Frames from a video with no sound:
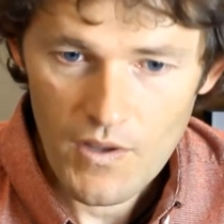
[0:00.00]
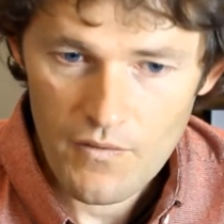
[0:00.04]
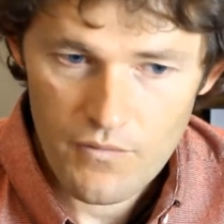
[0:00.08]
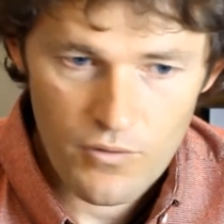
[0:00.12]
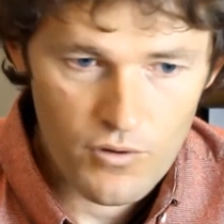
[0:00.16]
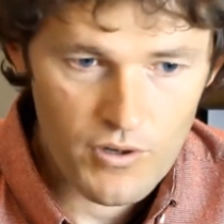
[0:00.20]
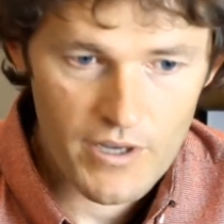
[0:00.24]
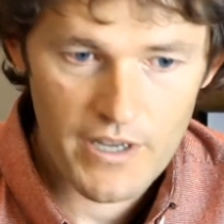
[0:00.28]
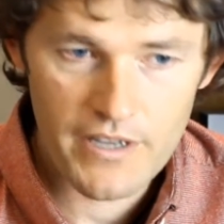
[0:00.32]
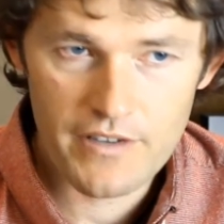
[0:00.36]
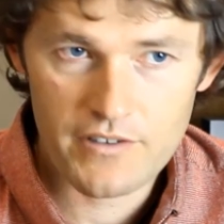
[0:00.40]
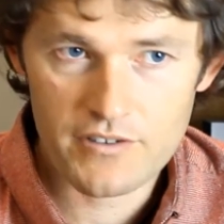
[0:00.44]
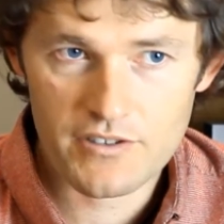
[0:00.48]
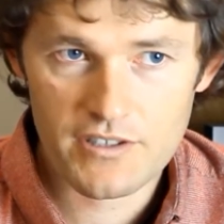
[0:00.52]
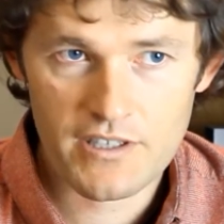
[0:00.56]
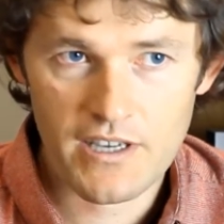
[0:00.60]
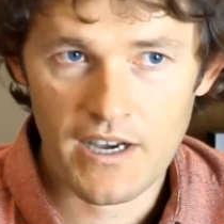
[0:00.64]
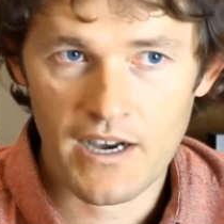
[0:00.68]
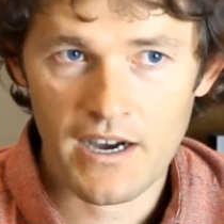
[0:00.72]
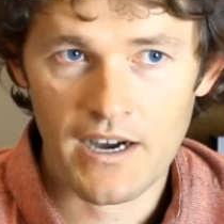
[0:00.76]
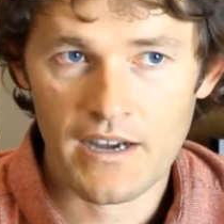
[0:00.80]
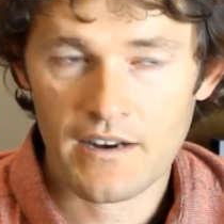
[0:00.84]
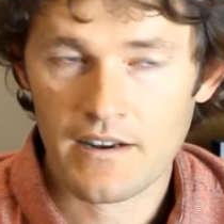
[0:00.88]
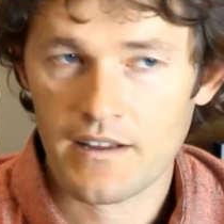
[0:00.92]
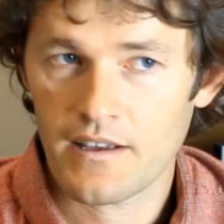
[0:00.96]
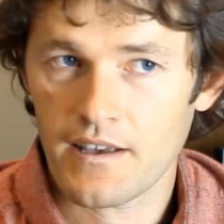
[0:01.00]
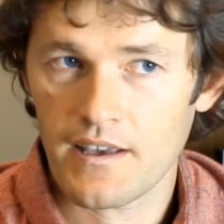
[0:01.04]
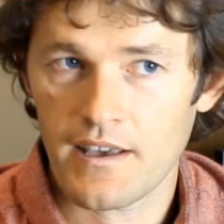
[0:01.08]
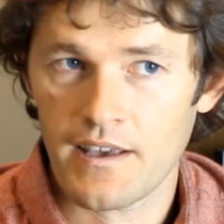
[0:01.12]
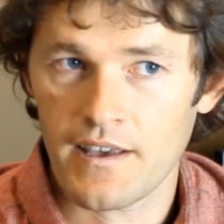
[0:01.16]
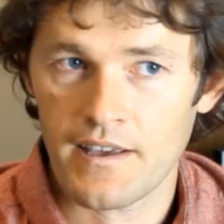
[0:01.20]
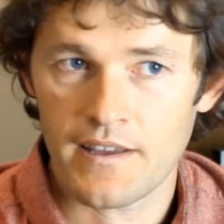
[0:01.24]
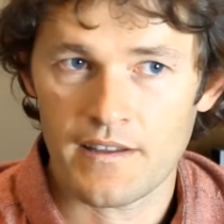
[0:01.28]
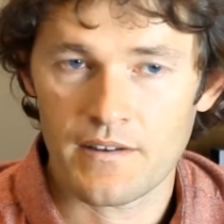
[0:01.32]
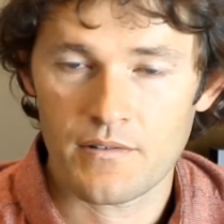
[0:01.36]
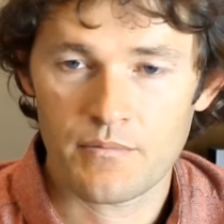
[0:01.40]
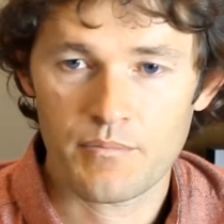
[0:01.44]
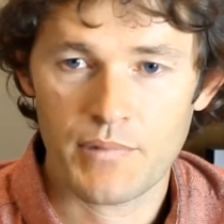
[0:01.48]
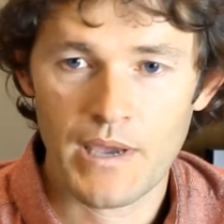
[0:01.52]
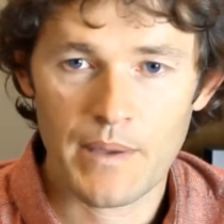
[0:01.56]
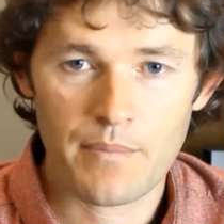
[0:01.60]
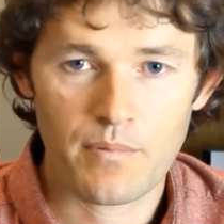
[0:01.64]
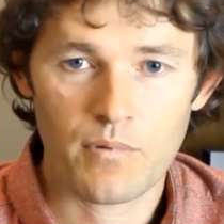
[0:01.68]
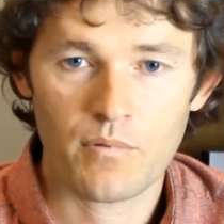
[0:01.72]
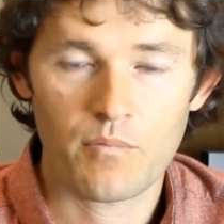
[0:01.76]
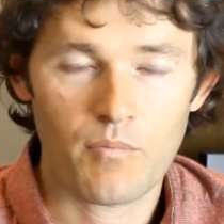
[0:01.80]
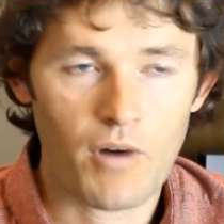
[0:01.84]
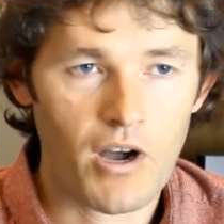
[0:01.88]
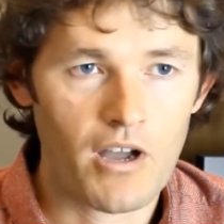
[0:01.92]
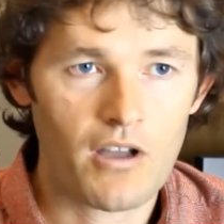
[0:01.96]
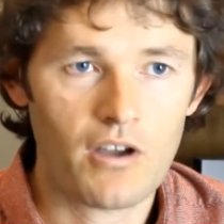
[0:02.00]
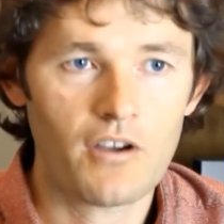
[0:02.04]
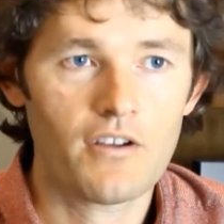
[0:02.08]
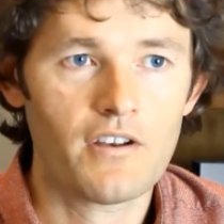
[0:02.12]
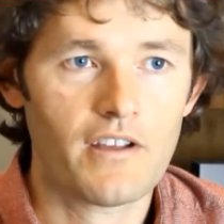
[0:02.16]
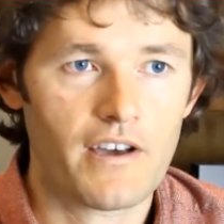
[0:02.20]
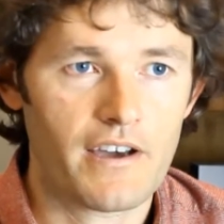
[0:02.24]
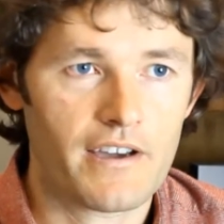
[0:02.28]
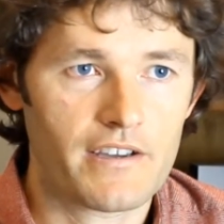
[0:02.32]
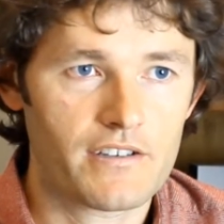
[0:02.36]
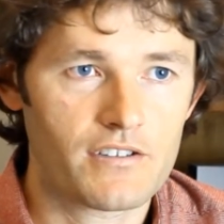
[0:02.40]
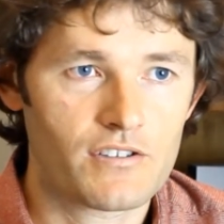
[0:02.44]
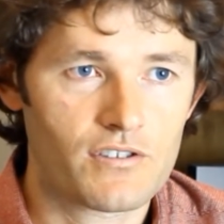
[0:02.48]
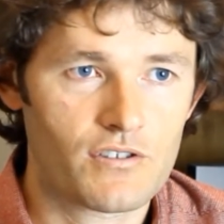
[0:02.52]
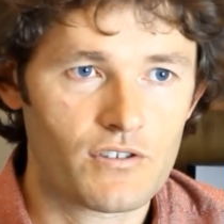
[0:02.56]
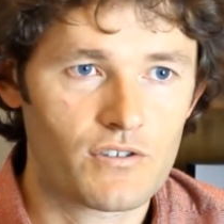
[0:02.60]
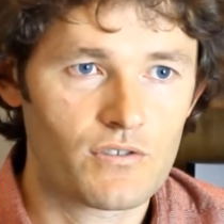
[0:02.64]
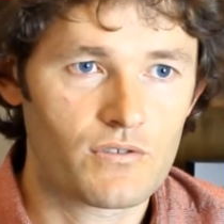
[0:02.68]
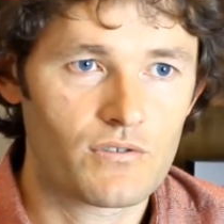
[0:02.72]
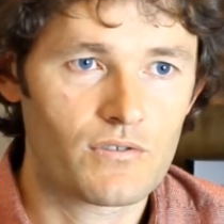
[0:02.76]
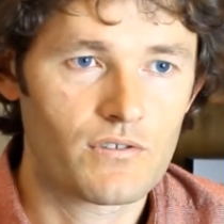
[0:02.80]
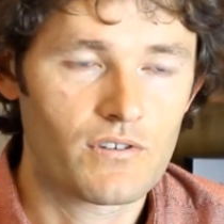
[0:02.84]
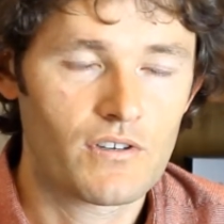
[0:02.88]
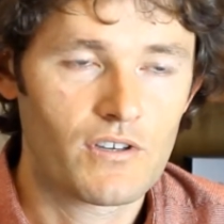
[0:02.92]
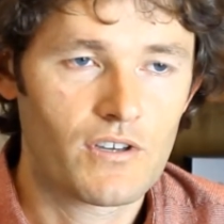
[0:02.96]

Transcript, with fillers: for Genghis Khan and people of my own age who